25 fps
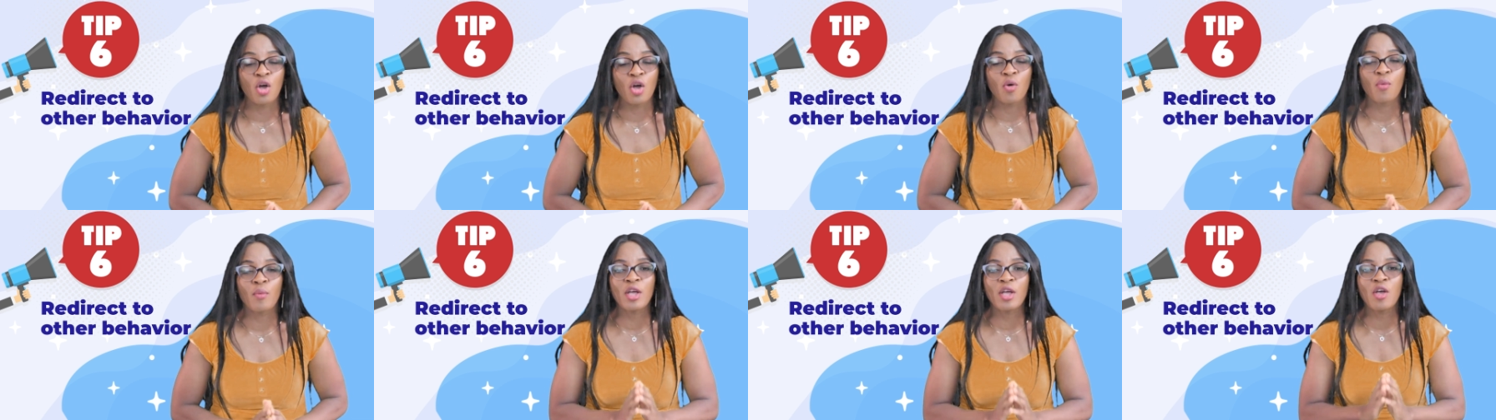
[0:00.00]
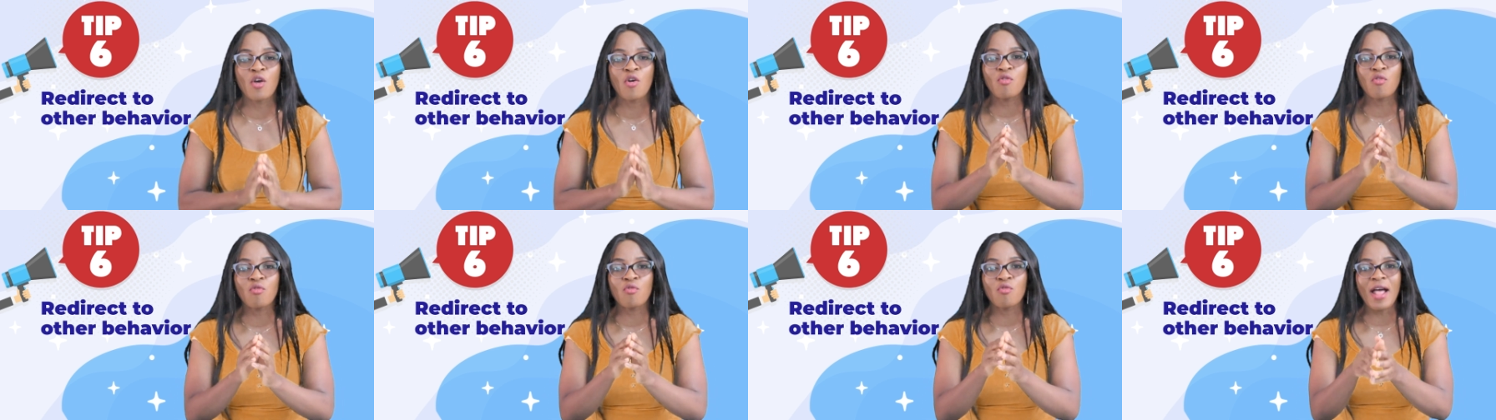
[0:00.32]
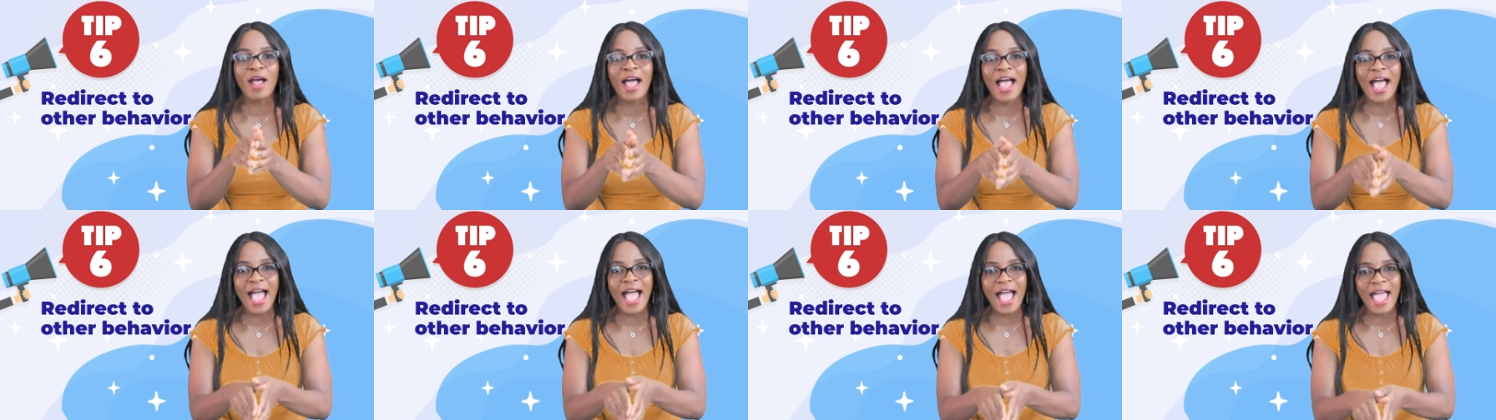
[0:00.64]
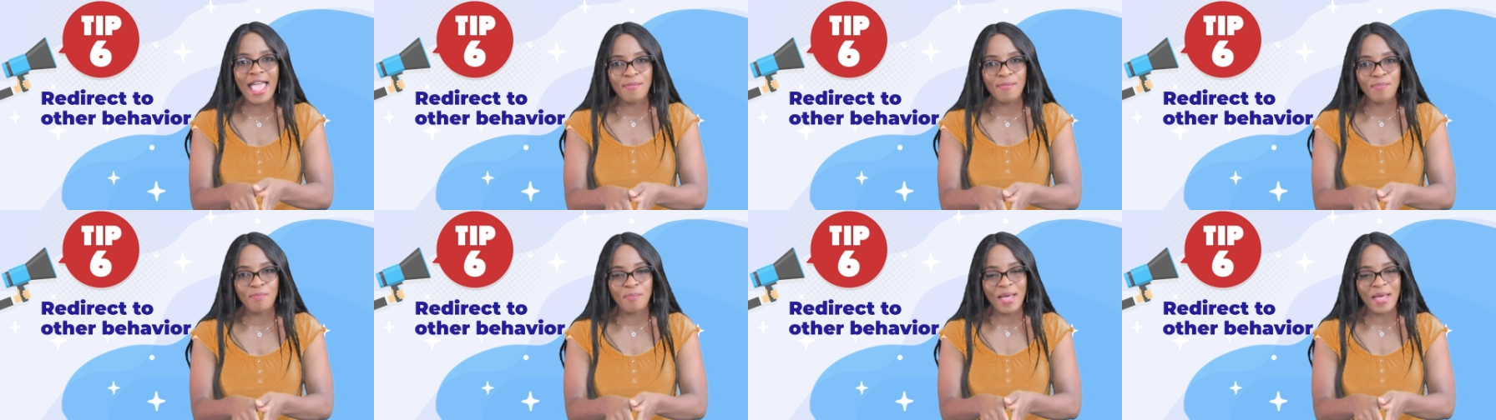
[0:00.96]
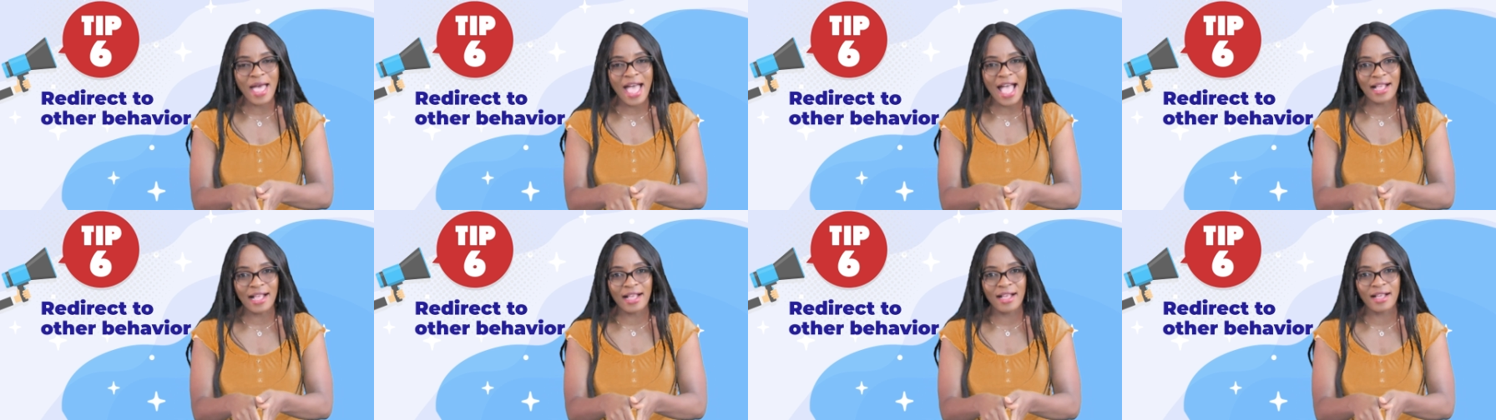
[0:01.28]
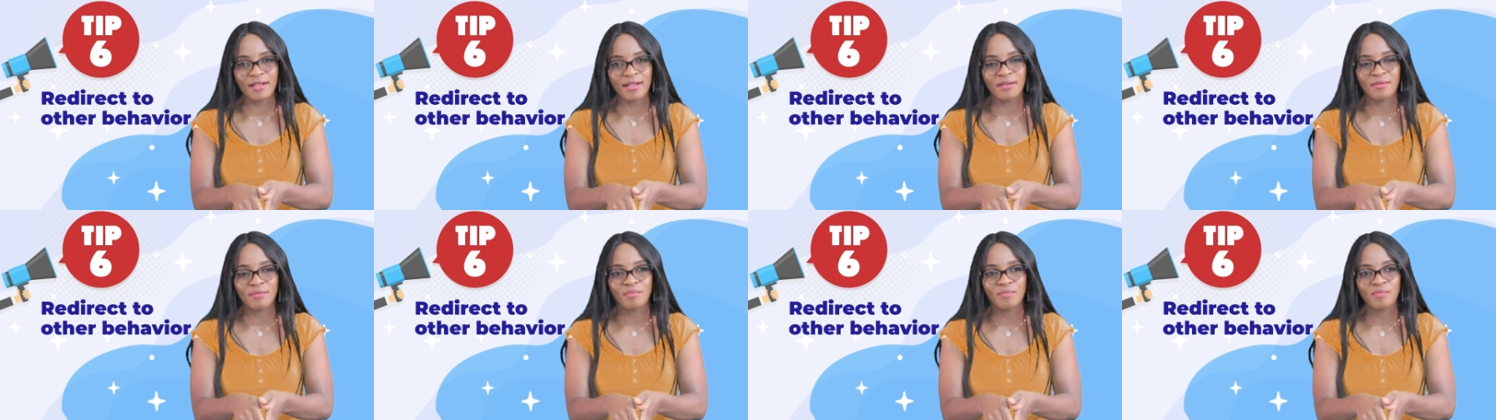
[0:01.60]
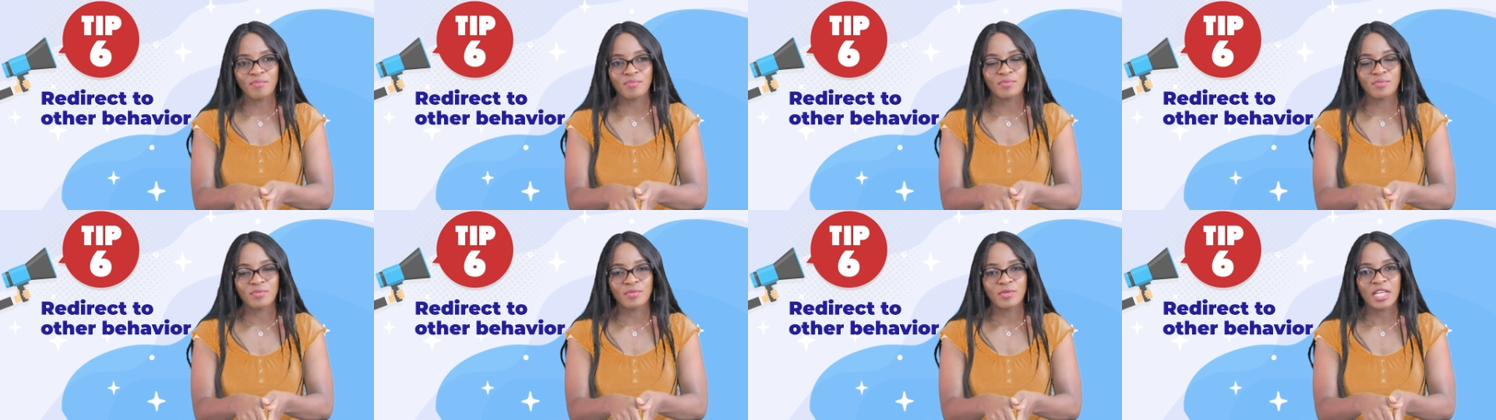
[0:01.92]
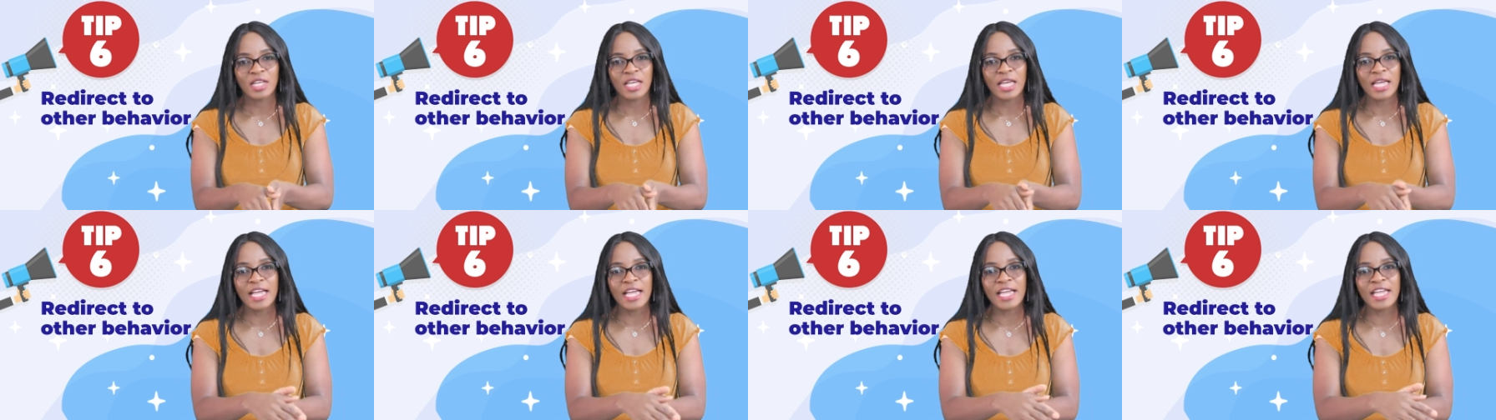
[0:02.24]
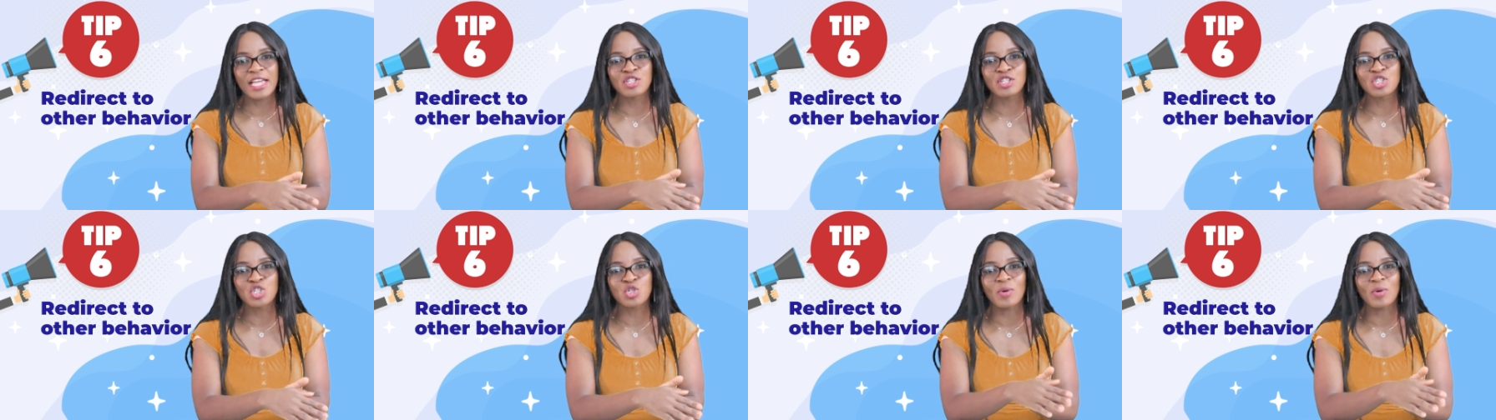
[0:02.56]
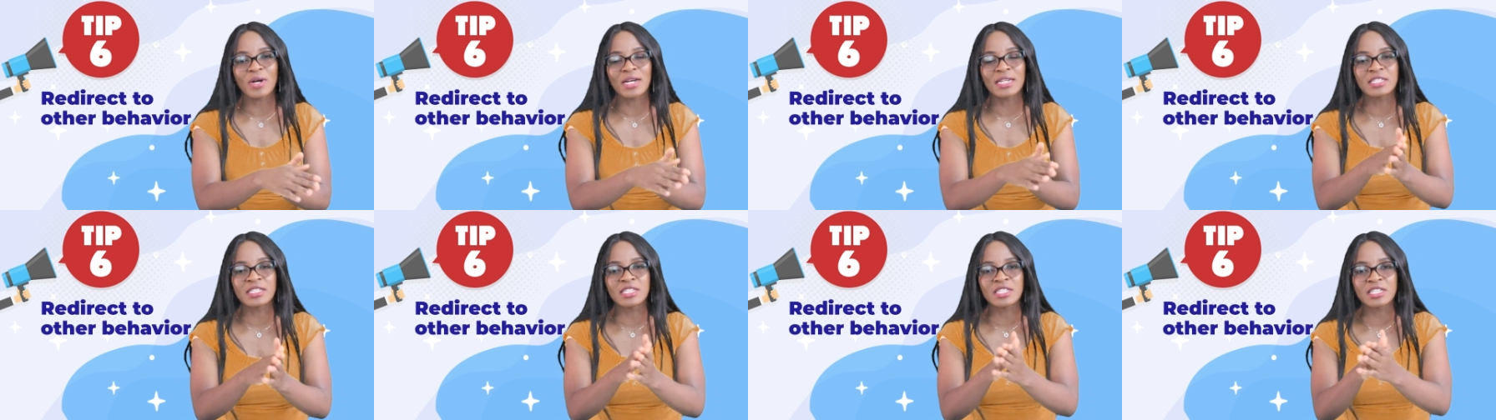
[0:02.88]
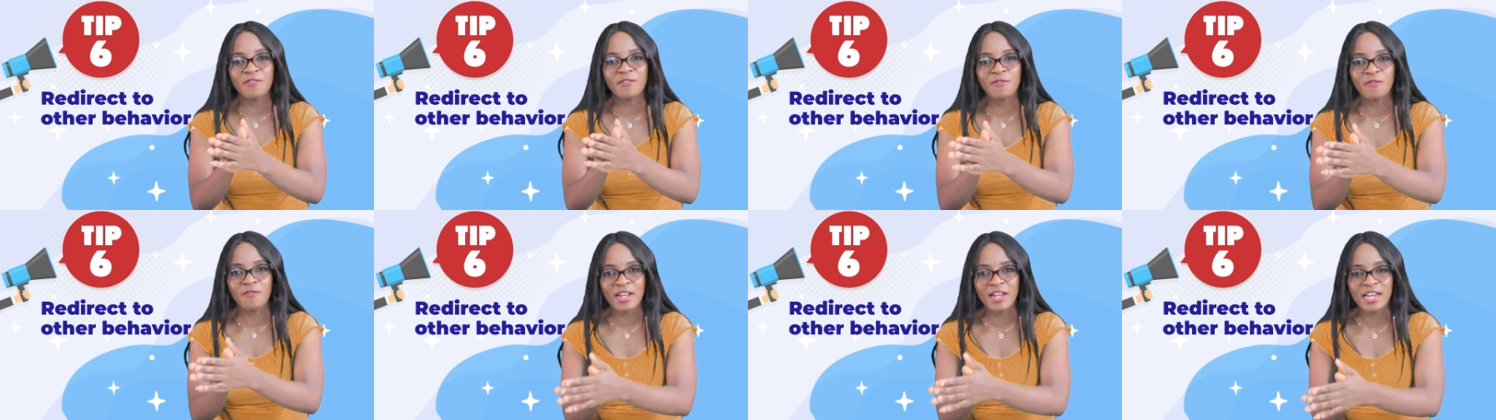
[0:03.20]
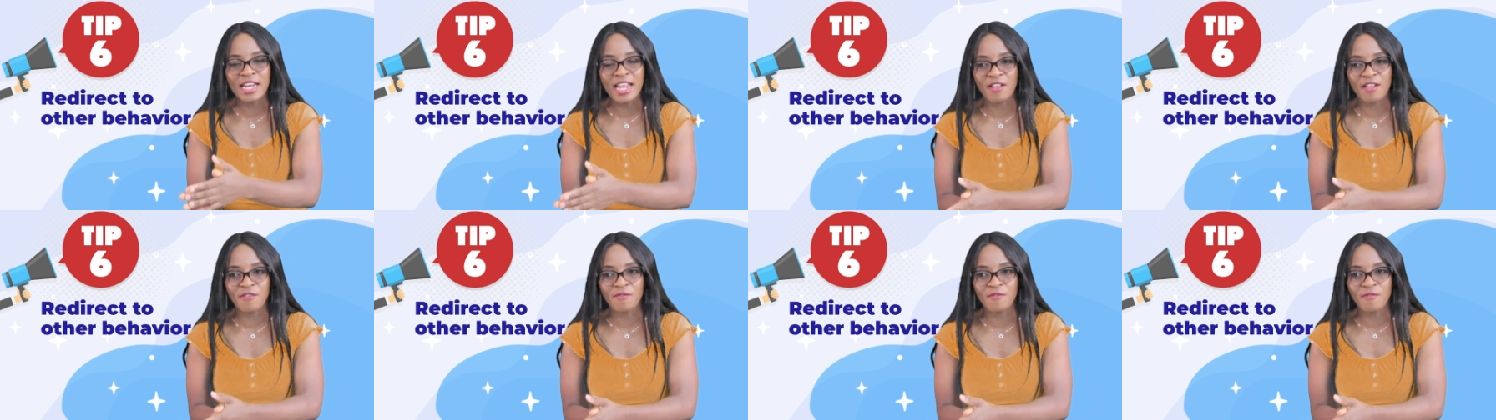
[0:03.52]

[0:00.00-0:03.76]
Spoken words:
We go right back into a different